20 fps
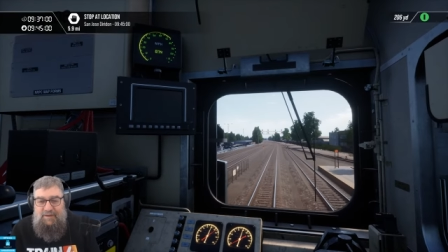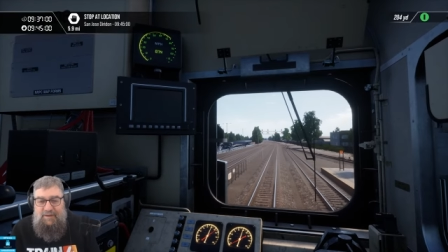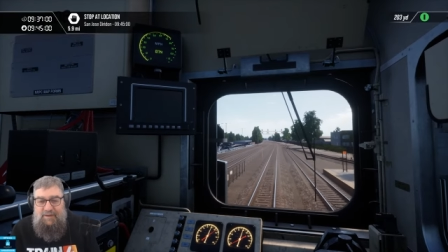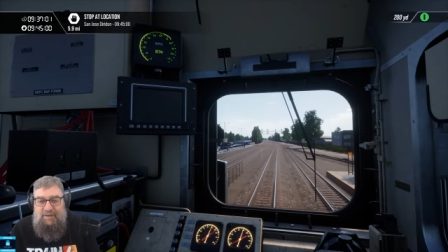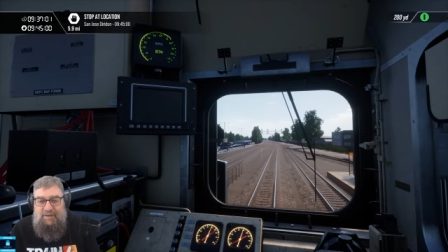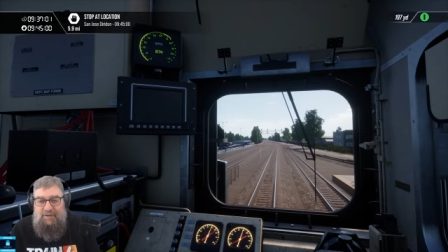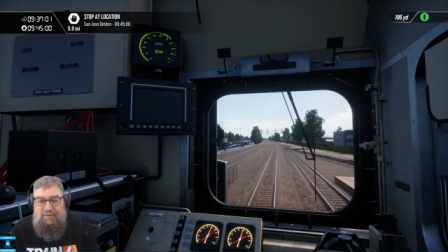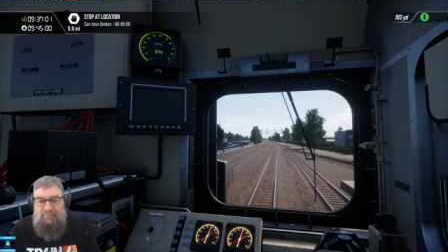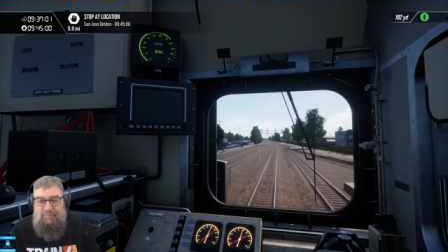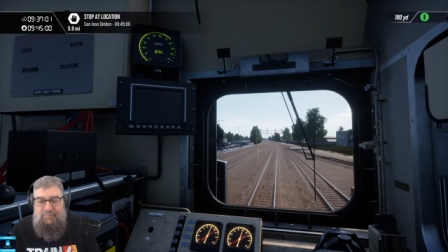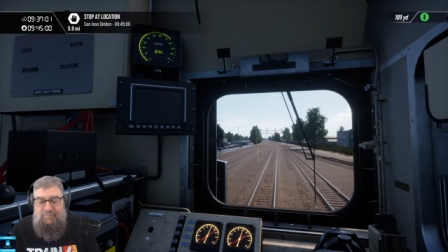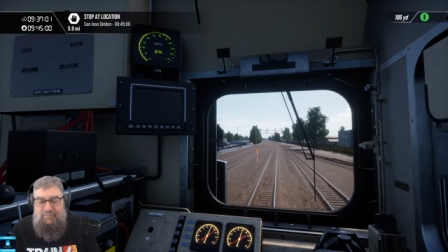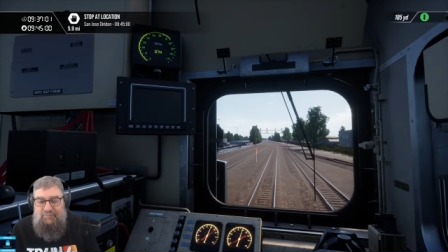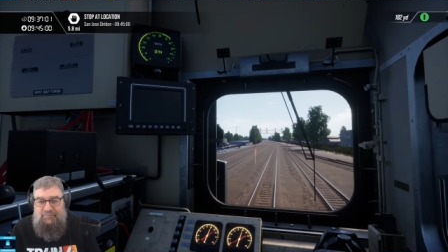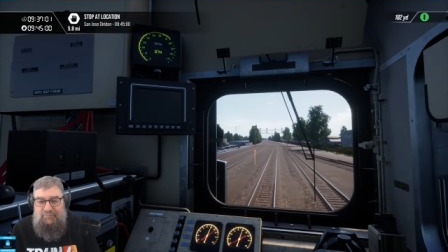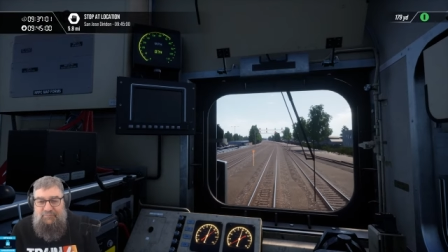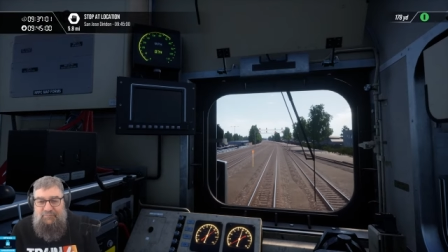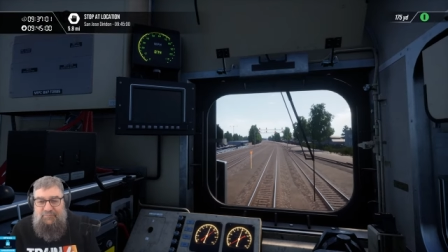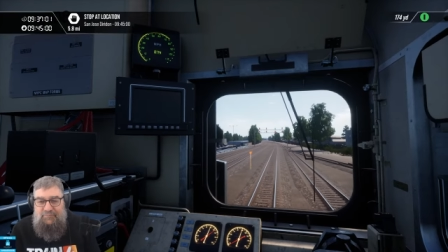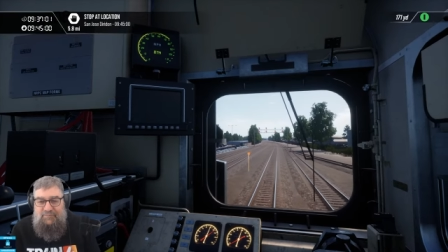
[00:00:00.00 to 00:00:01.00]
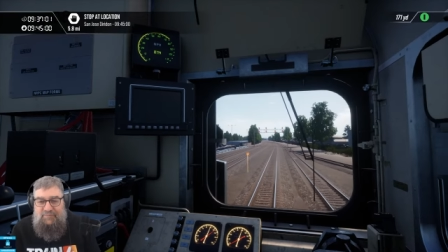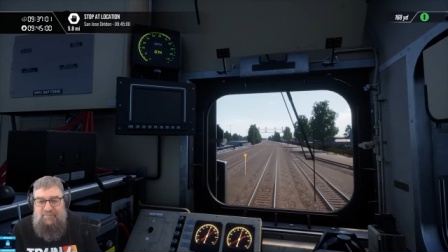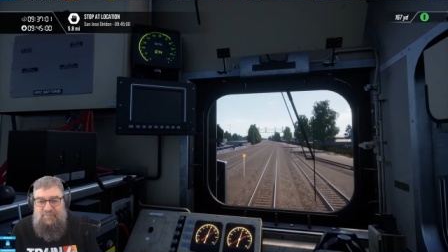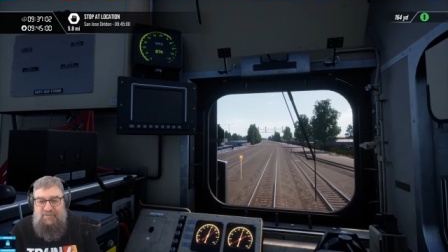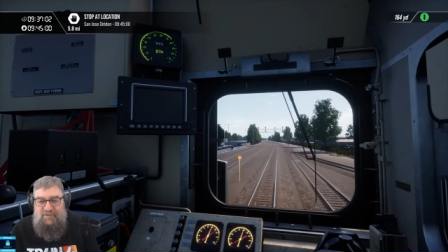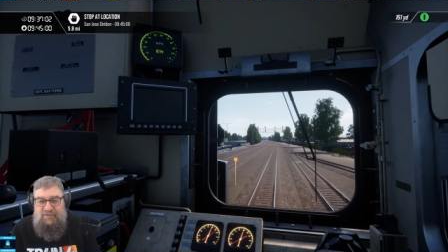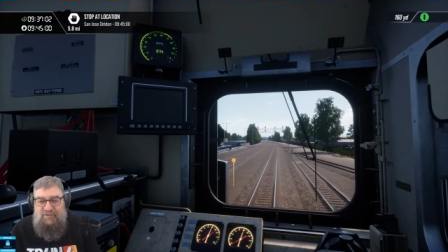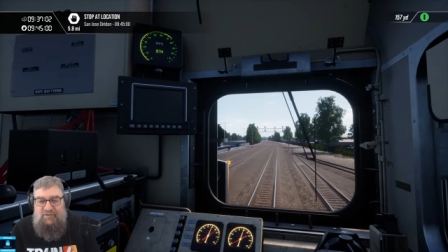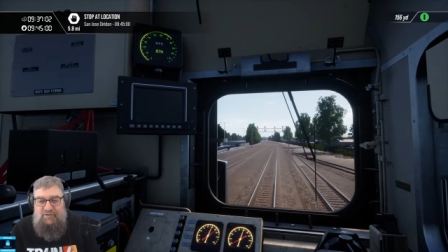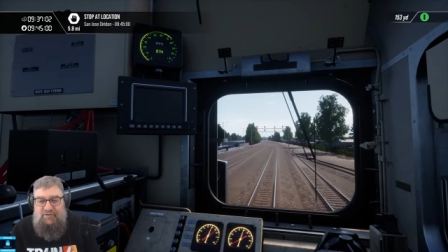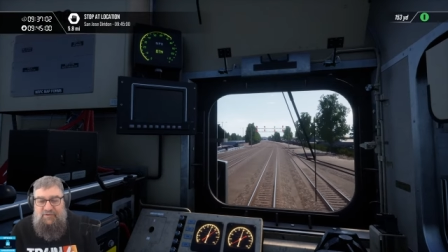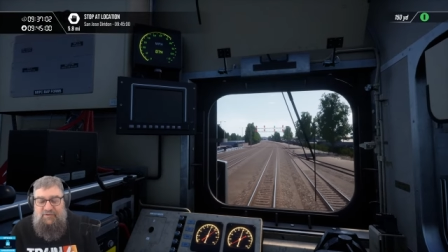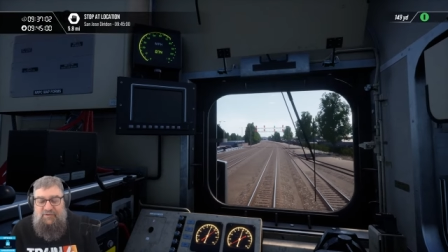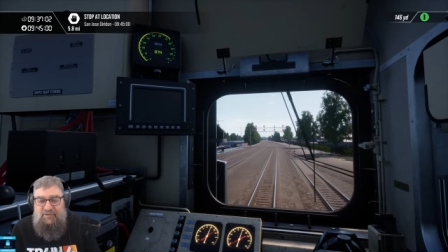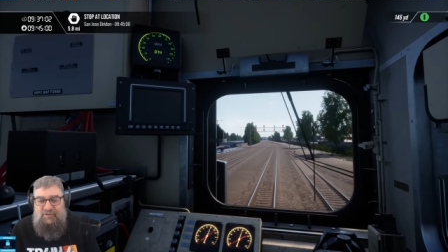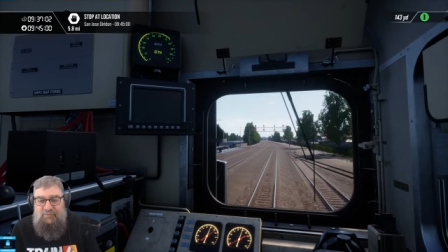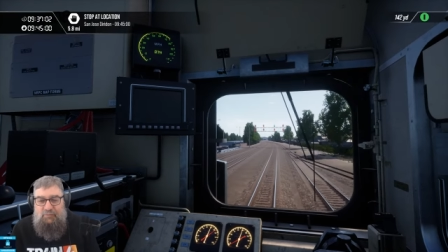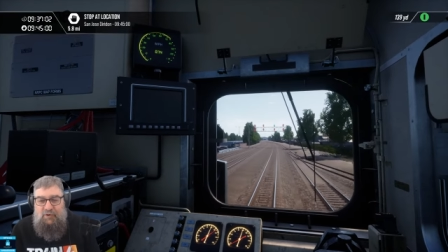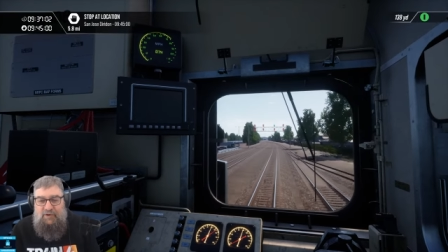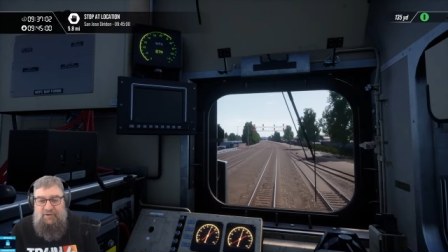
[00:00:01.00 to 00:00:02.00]
Yep. So it's
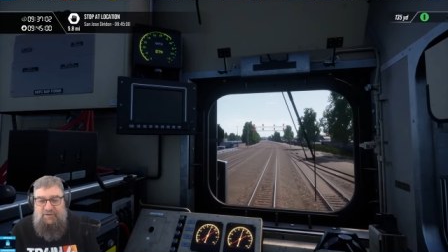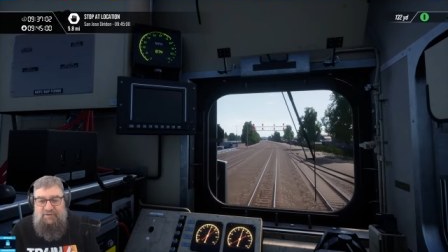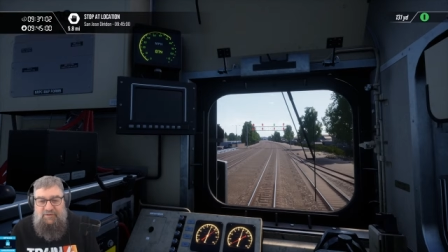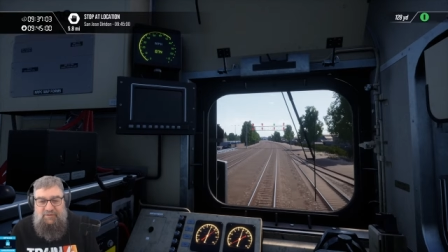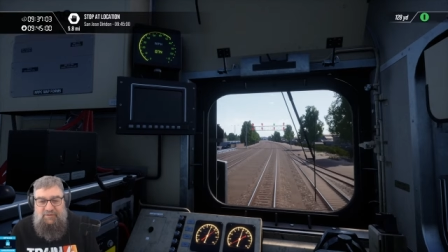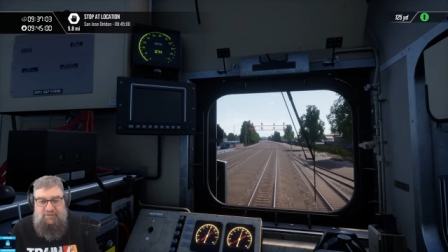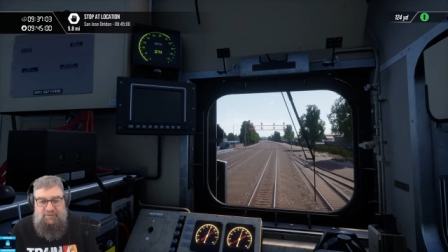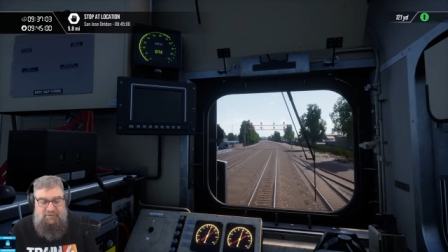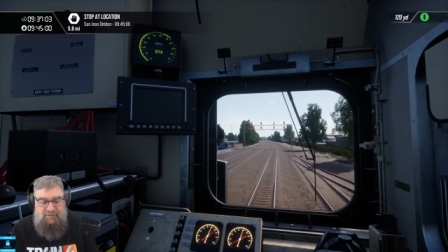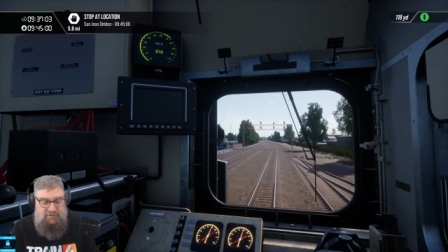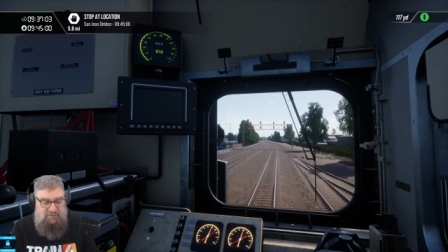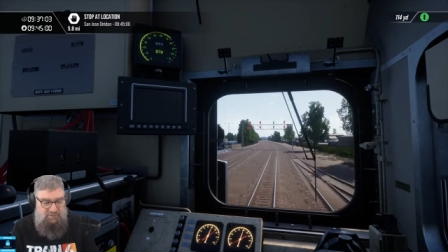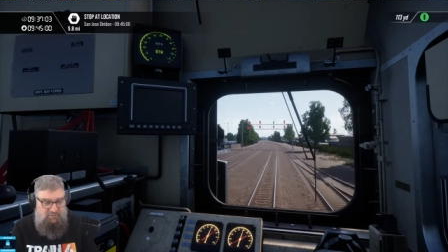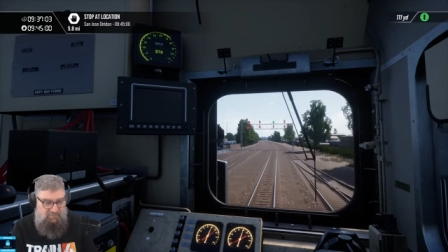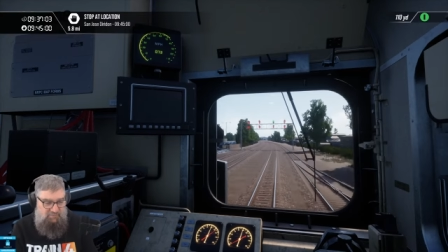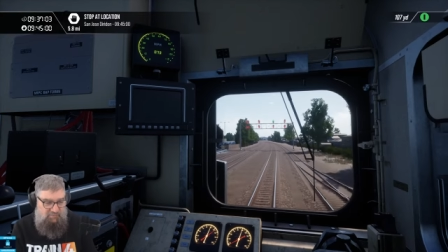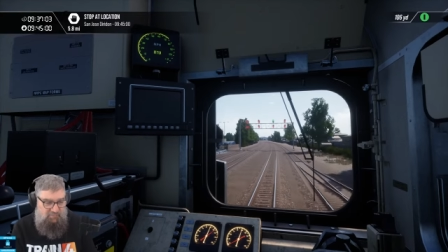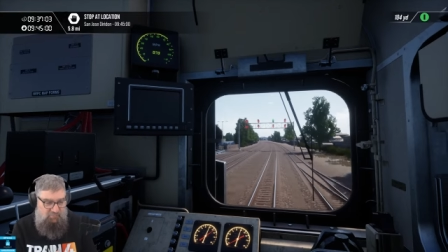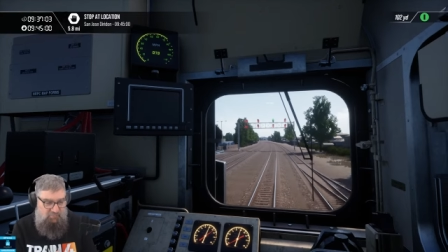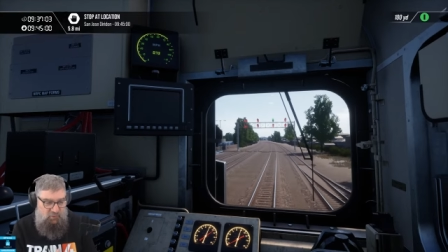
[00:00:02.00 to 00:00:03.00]
this one,